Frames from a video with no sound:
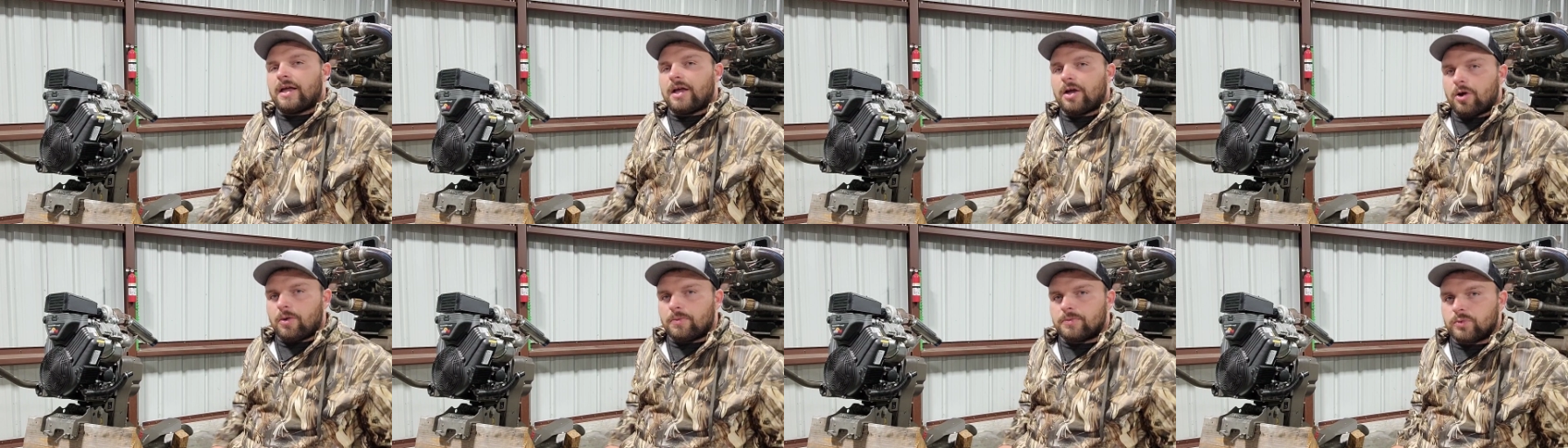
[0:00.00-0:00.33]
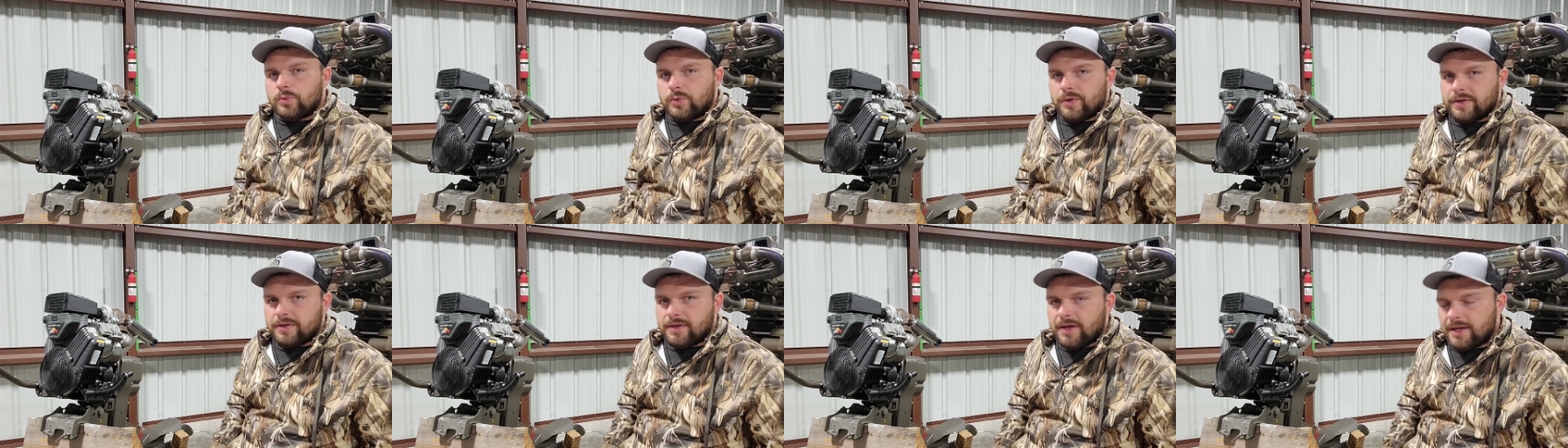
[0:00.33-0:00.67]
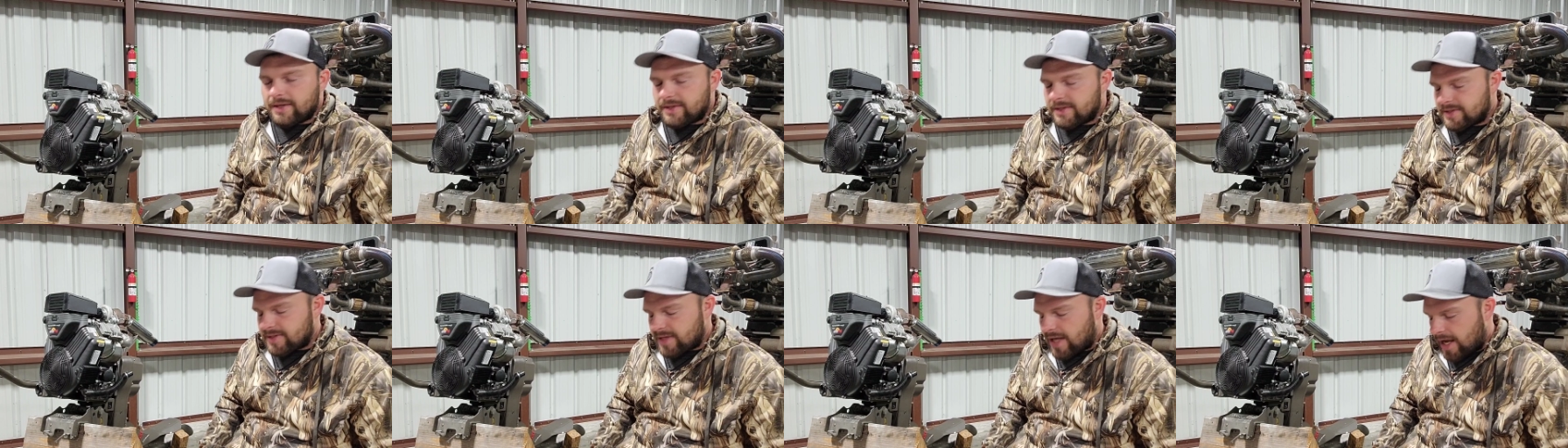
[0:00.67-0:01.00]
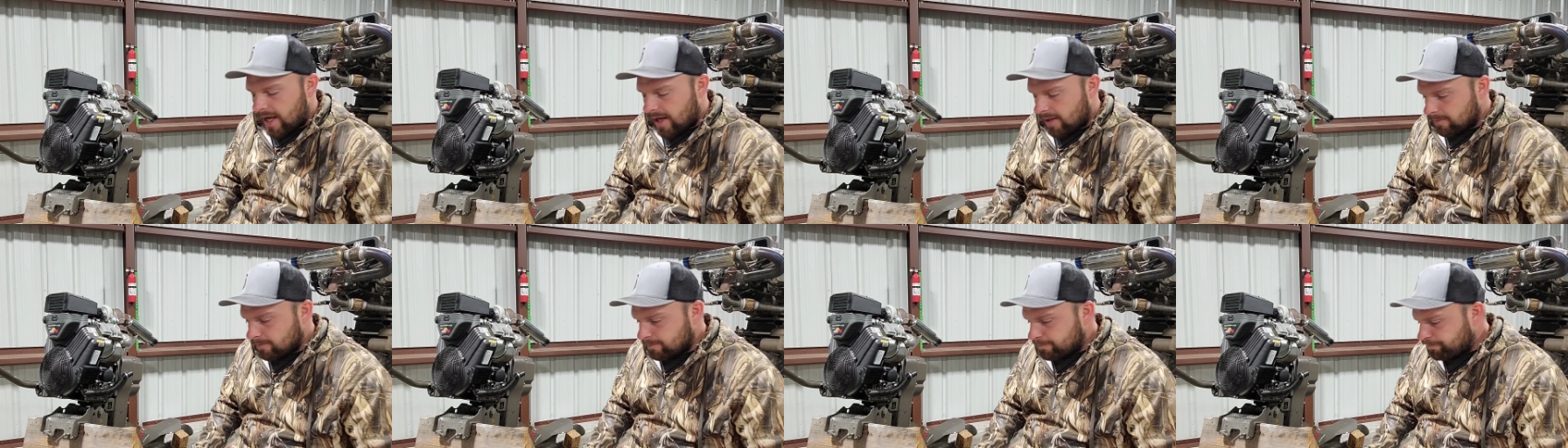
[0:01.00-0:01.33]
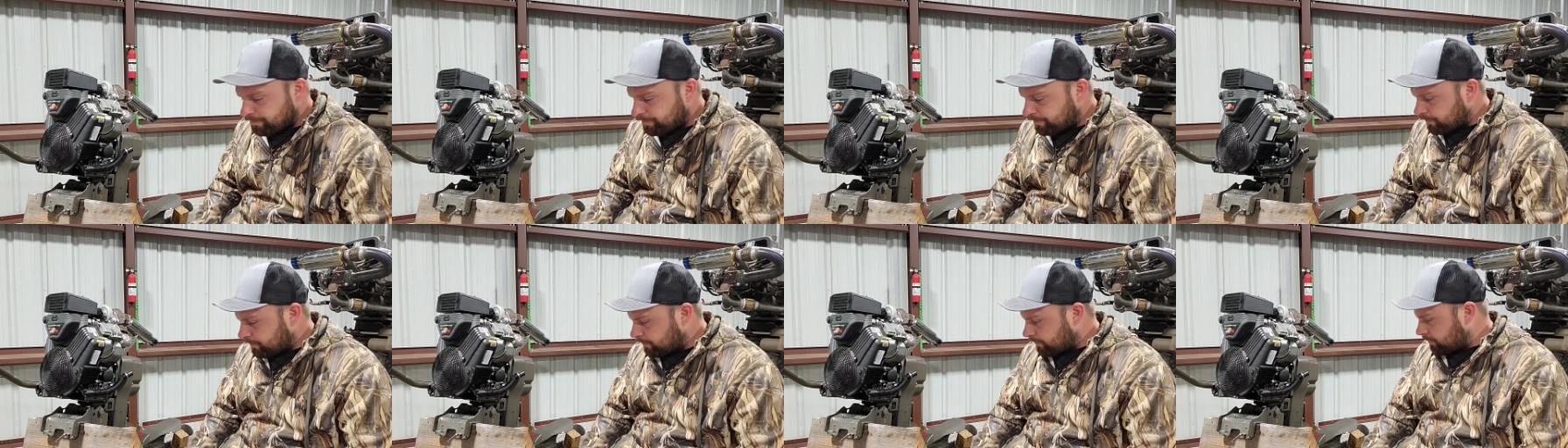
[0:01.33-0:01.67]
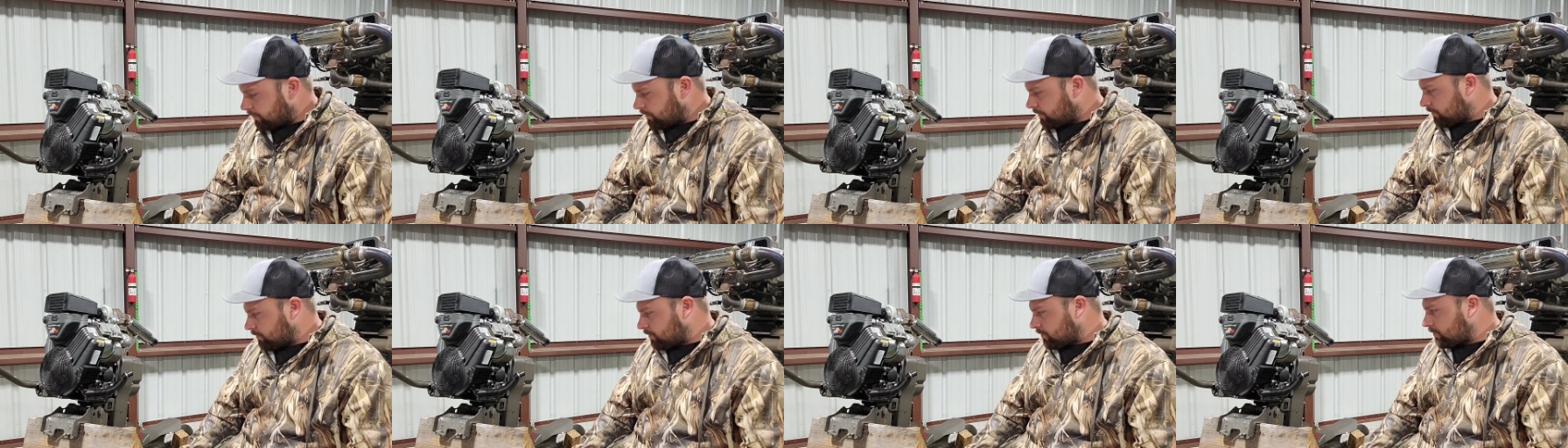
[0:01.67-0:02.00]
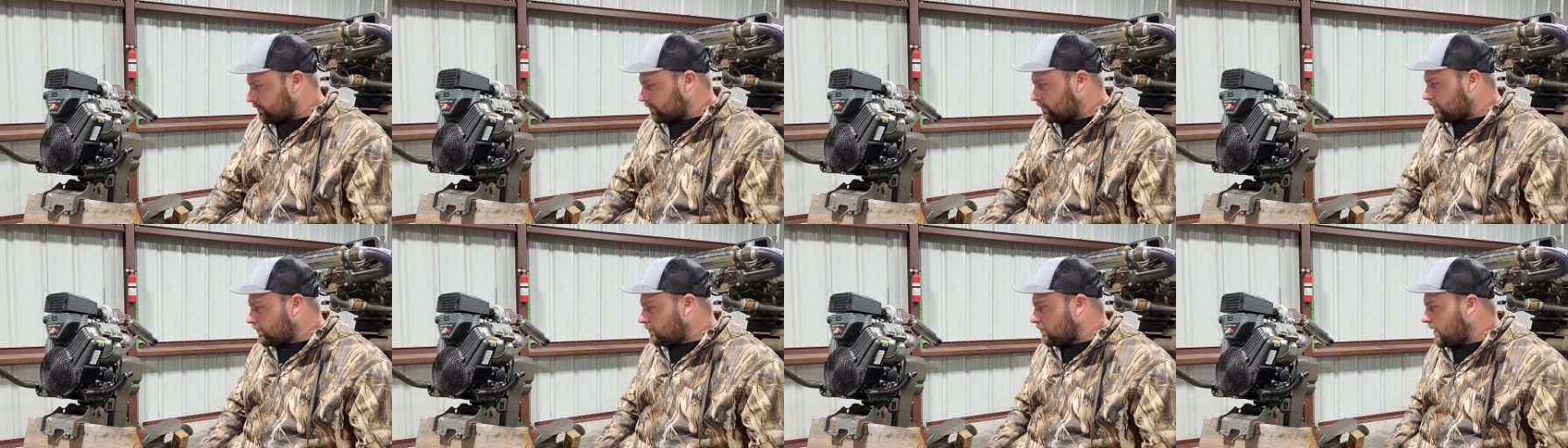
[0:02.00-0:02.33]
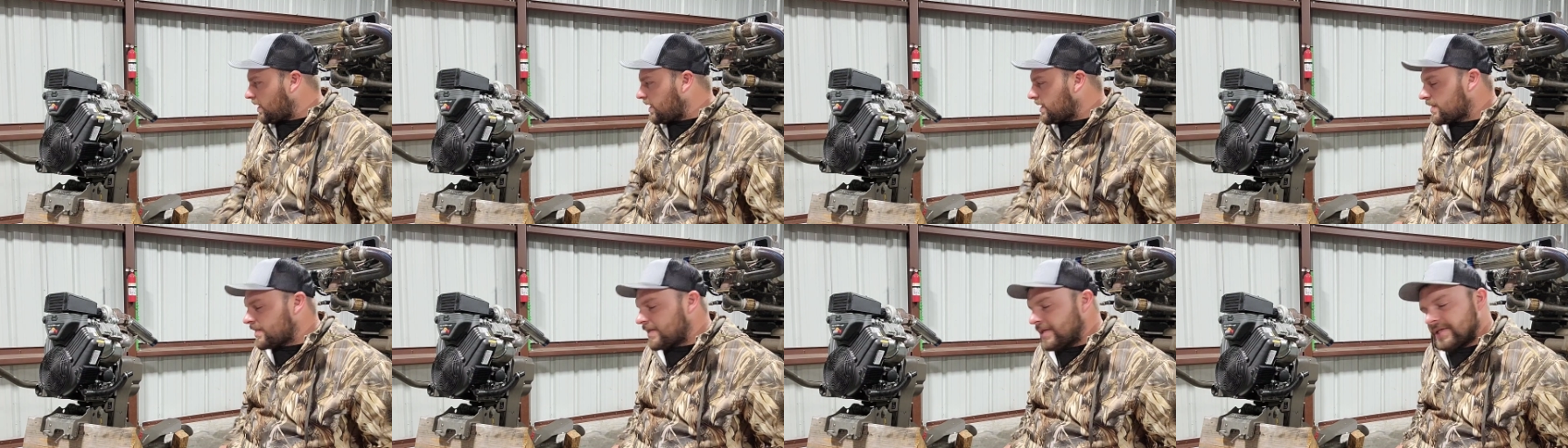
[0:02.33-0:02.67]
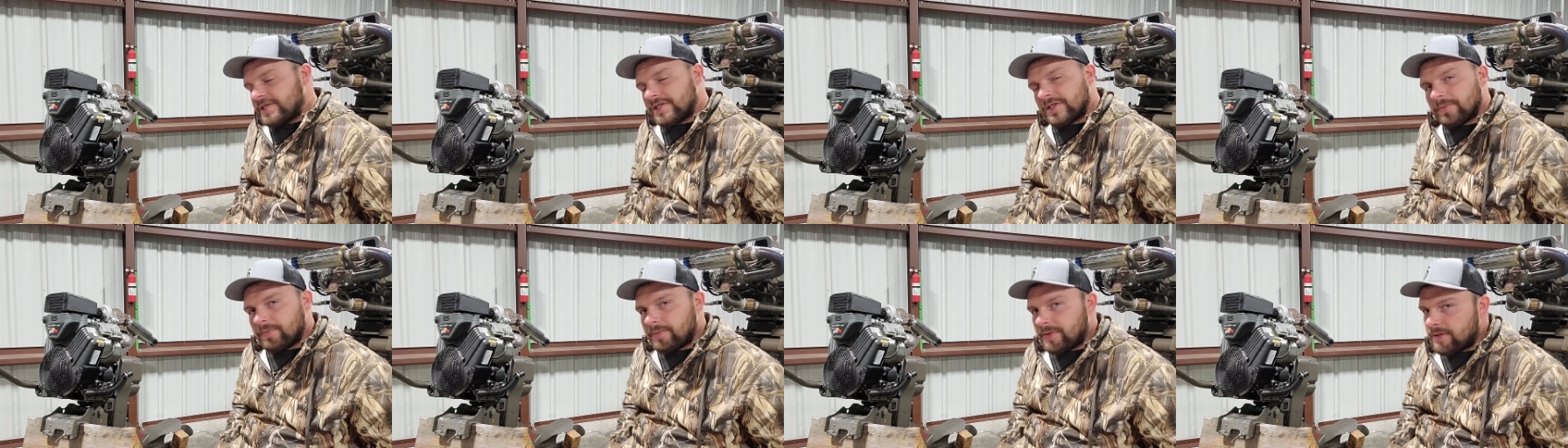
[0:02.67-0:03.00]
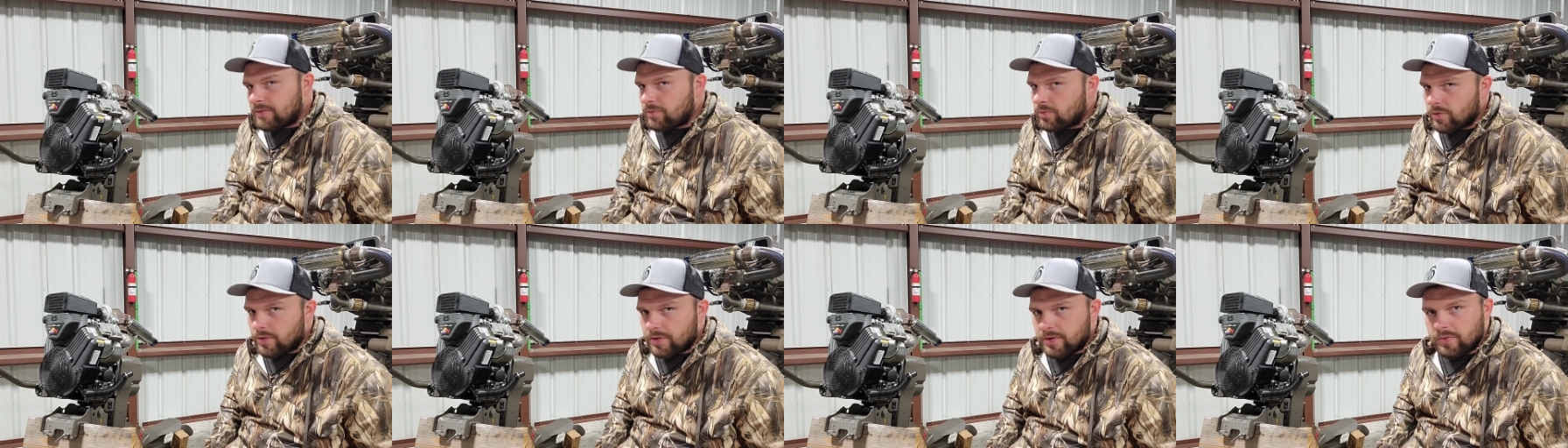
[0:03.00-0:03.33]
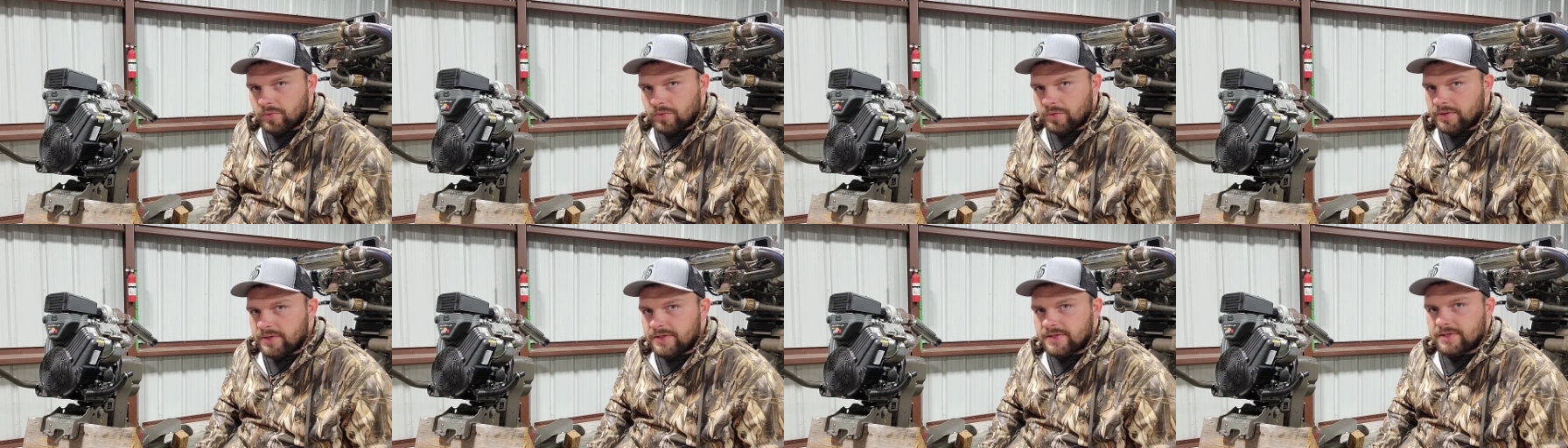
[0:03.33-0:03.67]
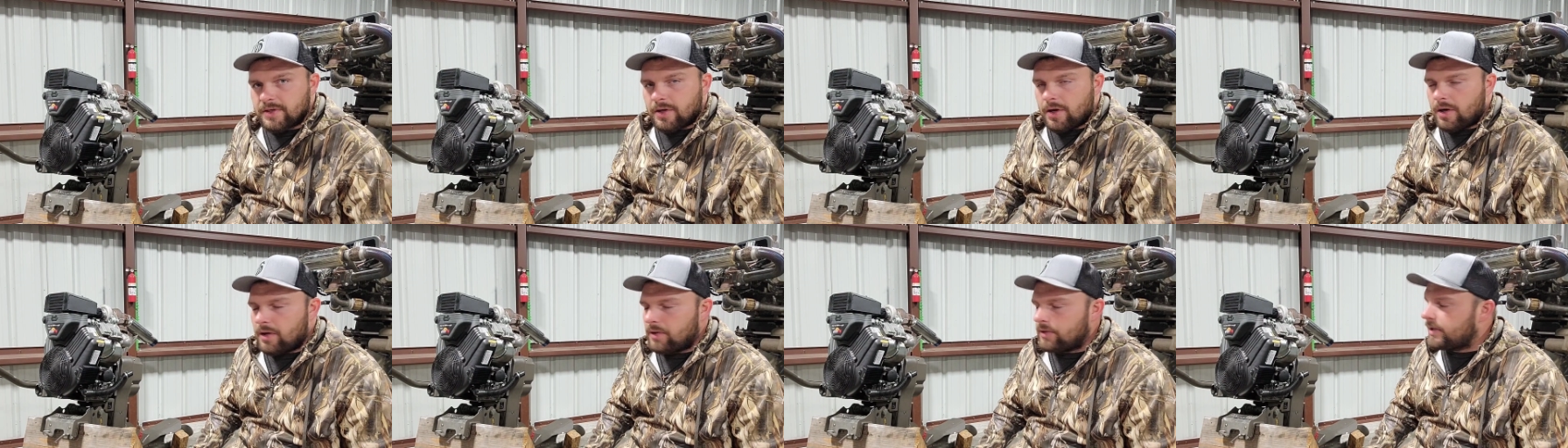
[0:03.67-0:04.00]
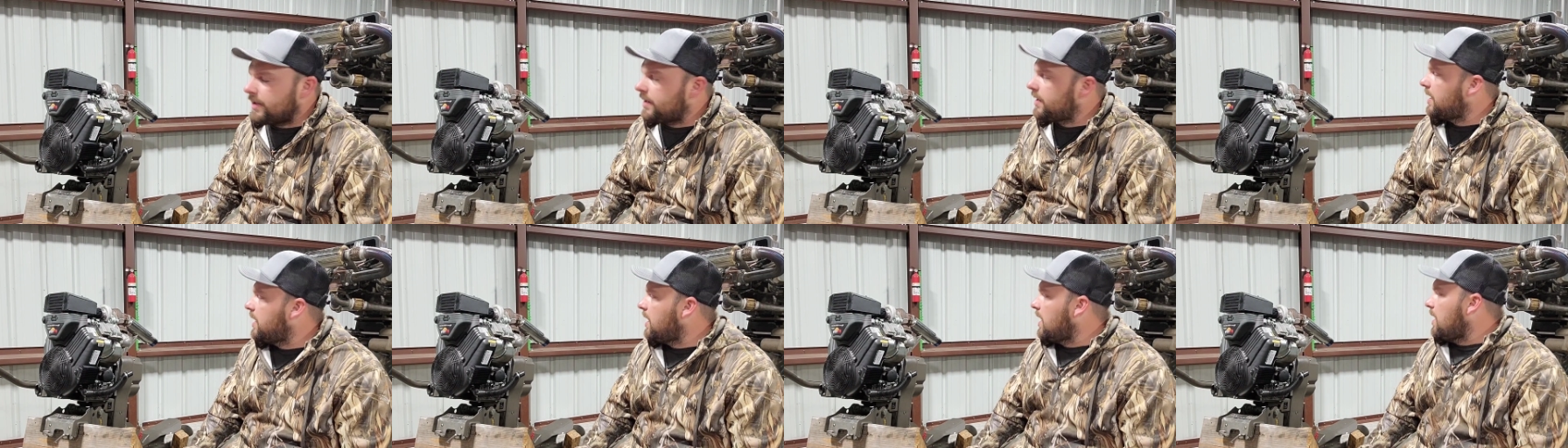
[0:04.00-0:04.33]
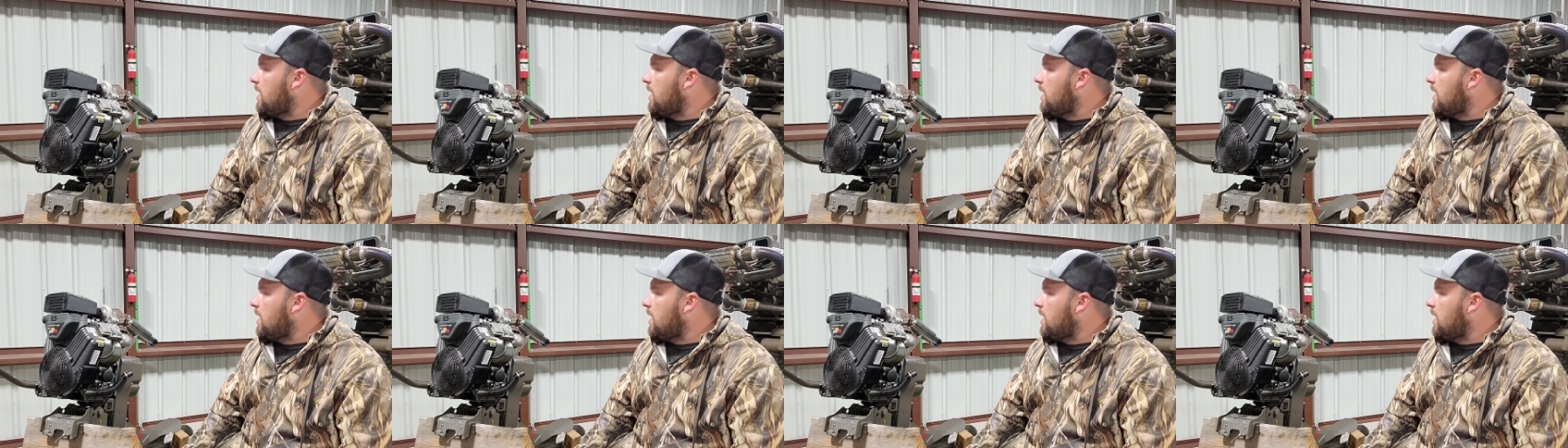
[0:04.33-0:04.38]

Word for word: helped with that design seems to be really, really solid.